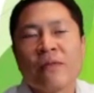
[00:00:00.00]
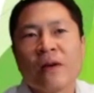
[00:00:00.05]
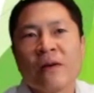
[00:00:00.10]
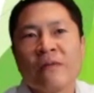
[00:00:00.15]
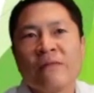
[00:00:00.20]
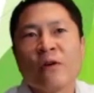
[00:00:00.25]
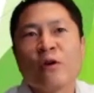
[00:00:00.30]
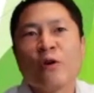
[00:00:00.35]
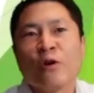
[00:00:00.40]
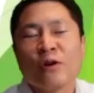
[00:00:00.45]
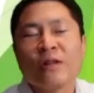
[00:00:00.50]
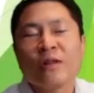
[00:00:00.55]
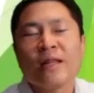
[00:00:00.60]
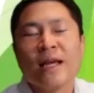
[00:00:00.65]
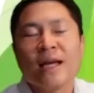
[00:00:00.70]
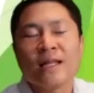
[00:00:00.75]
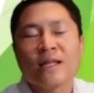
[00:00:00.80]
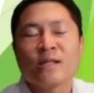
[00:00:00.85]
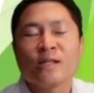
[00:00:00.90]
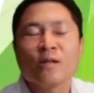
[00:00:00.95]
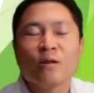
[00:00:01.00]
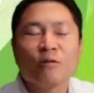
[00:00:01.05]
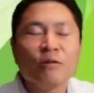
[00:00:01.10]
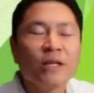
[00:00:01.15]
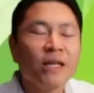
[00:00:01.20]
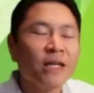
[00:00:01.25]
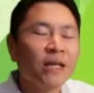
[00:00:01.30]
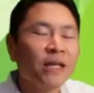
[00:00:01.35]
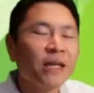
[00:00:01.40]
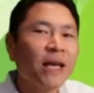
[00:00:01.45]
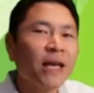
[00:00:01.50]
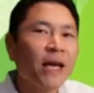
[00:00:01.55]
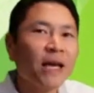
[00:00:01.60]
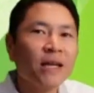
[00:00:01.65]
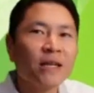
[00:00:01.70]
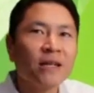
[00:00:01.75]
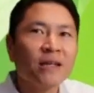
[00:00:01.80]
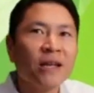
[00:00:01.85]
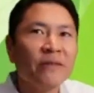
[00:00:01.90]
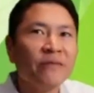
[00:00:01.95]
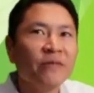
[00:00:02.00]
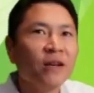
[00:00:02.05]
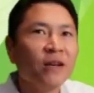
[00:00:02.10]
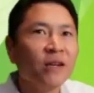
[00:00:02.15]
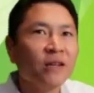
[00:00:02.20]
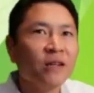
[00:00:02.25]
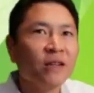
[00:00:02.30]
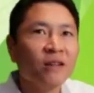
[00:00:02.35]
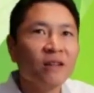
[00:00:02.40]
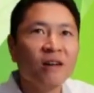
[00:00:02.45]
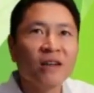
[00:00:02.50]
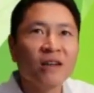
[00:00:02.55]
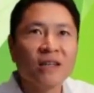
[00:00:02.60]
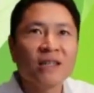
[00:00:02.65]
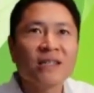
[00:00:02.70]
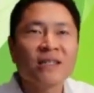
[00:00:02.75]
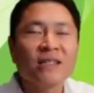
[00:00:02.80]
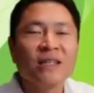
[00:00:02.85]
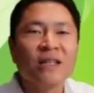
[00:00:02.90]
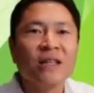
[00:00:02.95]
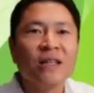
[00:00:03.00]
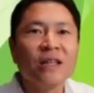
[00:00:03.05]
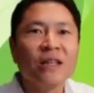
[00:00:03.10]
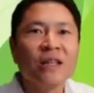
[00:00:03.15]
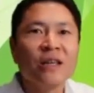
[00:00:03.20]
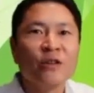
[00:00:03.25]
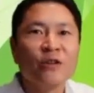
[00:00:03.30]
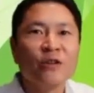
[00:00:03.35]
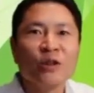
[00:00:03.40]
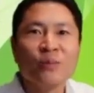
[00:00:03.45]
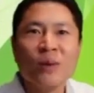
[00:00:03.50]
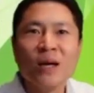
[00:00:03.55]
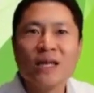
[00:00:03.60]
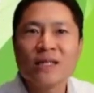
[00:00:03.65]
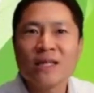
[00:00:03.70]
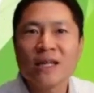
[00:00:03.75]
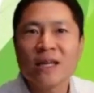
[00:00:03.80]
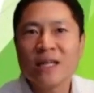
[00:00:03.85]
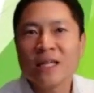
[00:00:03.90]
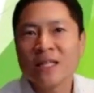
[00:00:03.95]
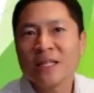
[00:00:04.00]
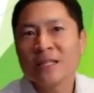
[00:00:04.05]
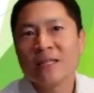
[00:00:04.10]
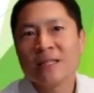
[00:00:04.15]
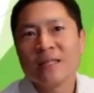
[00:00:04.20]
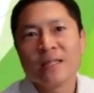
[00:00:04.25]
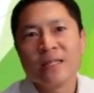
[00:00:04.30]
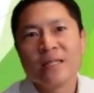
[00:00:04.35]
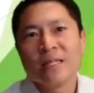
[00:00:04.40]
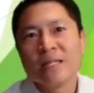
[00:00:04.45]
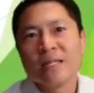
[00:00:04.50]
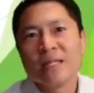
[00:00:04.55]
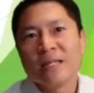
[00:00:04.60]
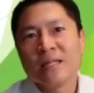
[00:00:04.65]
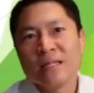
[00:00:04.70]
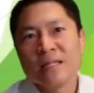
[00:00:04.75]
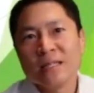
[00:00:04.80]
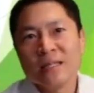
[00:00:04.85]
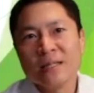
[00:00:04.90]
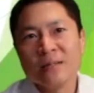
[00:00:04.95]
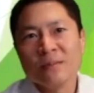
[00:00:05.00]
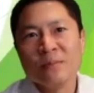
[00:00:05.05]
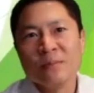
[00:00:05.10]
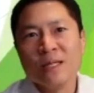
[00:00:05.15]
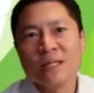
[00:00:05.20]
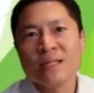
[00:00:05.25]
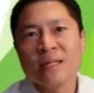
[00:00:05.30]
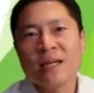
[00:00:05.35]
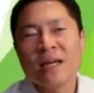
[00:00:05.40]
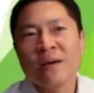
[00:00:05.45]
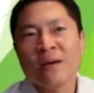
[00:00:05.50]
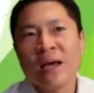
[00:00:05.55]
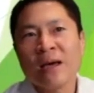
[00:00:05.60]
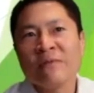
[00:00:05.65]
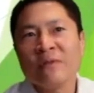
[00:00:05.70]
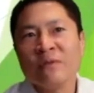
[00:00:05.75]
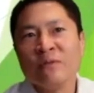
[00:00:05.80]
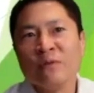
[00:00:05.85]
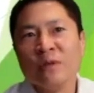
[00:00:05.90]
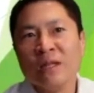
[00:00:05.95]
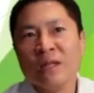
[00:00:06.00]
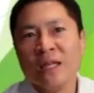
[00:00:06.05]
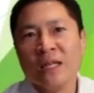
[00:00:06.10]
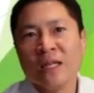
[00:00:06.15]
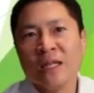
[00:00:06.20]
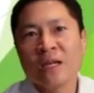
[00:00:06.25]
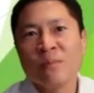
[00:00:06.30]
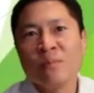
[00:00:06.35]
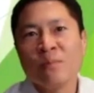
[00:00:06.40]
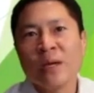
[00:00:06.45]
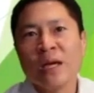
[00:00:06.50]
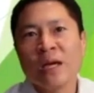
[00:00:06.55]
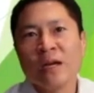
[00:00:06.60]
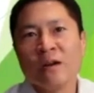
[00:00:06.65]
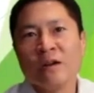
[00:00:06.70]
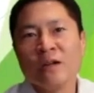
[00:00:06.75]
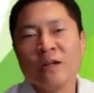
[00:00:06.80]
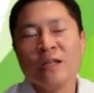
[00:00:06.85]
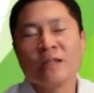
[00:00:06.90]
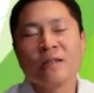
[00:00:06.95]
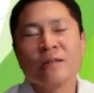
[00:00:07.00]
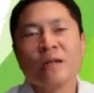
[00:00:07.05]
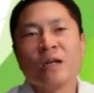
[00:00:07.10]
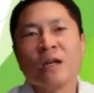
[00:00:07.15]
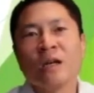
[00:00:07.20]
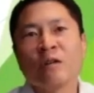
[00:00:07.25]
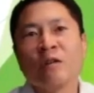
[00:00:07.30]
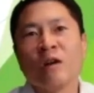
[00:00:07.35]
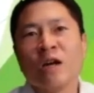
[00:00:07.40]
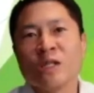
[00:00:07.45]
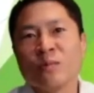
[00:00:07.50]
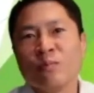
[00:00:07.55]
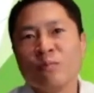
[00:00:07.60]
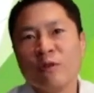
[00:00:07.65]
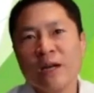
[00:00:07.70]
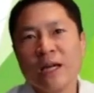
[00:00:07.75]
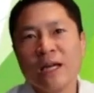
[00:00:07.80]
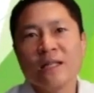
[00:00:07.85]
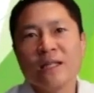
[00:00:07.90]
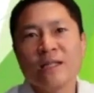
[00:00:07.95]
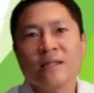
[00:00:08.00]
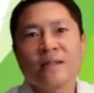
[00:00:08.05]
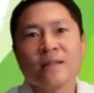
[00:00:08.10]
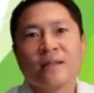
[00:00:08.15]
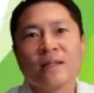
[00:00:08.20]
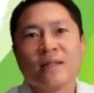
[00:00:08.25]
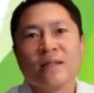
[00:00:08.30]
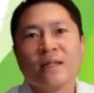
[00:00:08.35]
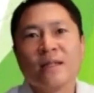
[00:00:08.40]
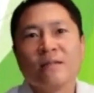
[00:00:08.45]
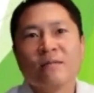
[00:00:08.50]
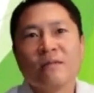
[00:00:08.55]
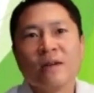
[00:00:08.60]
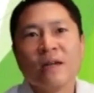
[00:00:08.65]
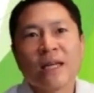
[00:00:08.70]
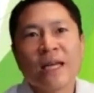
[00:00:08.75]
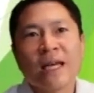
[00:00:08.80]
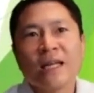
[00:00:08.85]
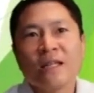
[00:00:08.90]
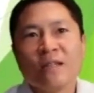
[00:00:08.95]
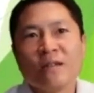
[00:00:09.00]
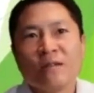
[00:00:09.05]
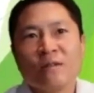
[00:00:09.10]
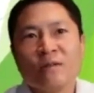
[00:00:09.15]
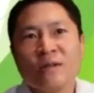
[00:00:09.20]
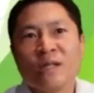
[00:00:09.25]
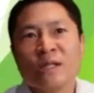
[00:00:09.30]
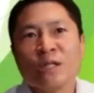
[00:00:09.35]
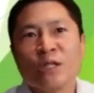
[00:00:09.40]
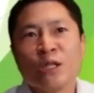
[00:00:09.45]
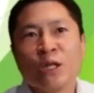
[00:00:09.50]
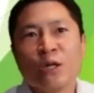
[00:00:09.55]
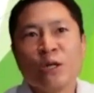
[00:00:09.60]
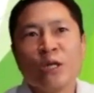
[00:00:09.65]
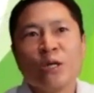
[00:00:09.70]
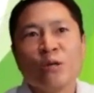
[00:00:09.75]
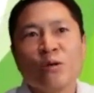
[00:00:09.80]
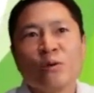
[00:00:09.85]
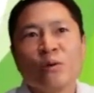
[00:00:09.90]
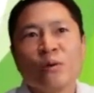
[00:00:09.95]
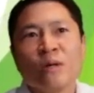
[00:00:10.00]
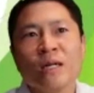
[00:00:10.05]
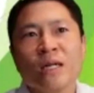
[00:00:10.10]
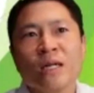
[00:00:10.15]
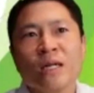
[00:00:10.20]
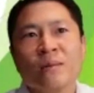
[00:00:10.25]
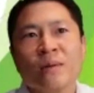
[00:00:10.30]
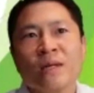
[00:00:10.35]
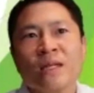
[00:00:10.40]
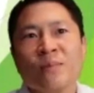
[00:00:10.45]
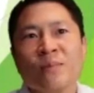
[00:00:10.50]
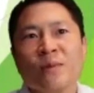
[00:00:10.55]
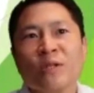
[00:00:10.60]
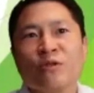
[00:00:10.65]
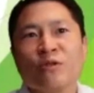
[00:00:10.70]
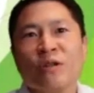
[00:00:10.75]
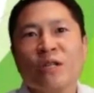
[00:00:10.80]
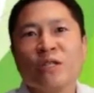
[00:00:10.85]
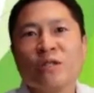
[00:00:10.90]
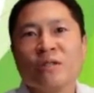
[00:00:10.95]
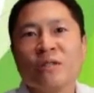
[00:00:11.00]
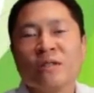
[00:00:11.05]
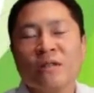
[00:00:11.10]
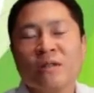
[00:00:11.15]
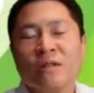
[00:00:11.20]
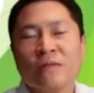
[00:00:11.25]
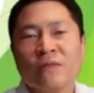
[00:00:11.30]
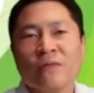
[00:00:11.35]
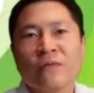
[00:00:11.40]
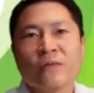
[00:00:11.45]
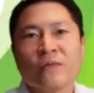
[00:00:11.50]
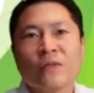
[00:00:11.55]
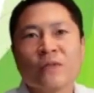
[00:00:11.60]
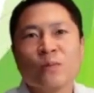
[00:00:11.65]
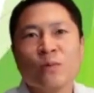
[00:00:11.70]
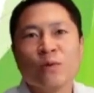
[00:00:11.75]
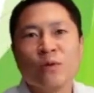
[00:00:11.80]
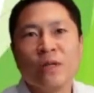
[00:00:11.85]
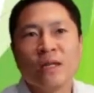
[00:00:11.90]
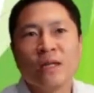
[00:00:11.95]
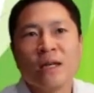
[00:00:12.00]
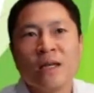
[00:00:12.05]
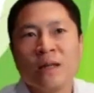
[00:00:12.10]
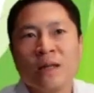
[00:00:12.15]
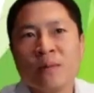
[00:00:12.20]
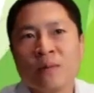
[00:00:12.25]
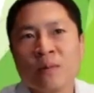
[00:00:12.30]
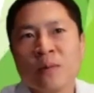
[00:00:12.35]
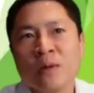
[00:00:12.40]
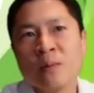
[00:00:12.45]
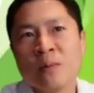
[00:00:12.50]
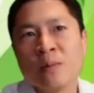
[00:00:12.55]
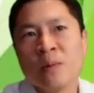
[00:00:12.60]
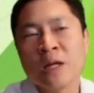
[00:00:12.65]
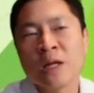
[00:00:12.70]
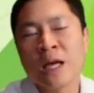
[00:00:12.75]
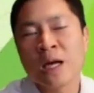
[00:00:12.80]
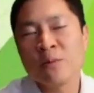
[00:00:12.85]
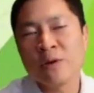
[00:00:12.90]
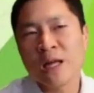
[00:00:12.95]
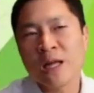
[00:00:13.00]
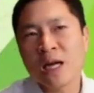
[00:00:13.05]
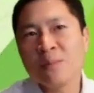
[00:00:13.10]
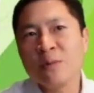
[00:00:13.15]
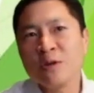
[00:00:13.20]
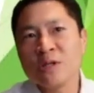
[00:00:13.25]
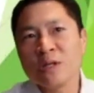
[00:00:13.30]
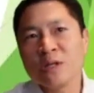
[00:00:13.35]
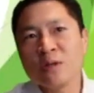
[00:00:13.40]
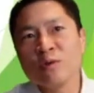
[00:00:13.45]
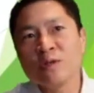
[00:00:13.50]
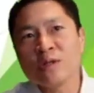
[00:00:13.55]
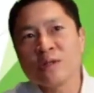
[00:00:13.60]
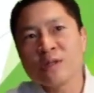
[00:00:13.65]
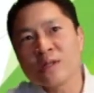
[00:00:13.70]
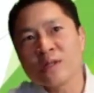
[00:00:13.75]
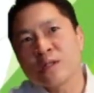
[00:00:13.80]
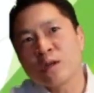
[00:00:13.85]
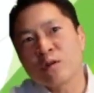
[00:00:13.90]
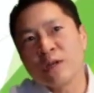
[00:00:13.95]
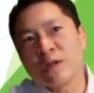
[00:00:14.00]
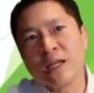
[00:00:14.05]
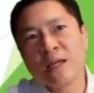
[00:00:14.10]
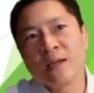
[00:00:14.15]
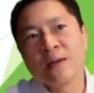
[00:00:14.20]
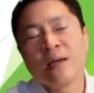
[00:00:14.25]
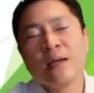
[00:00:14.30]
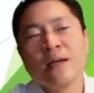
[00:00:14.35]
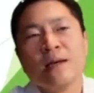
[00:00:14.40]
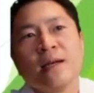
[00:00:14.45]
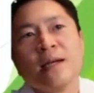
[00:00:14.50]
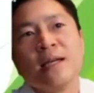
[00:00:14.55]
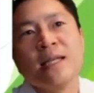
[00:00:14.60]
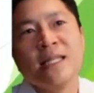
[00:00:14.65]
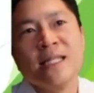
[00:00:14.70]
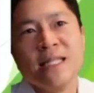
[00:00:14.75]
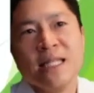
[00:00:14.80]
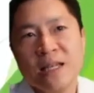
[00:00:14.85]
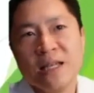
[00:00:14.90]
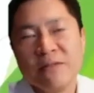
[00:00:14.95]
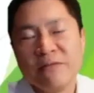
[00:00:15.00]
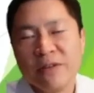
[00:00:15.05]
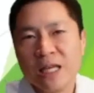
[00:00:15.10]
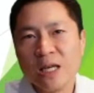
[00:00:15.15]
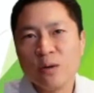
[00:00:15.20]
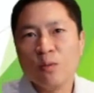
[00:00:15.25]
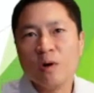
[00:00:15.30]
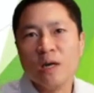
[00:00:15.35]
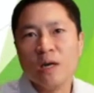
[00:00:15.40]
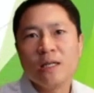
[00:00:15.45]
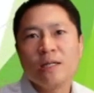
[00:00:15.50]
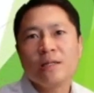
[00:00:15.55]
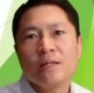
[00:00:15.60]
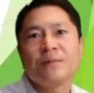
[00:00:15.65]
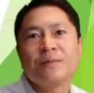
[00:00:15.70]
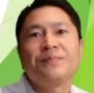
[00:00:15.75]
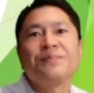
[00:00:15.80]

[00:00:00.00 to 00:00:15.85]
I've heard that Sony and Canon have done it the longest and they're the best at it, but I haven't really compared across brands. What I can do is show you a demonstration of smoothing on the camera that I'm using, which is a Sony ZV-1.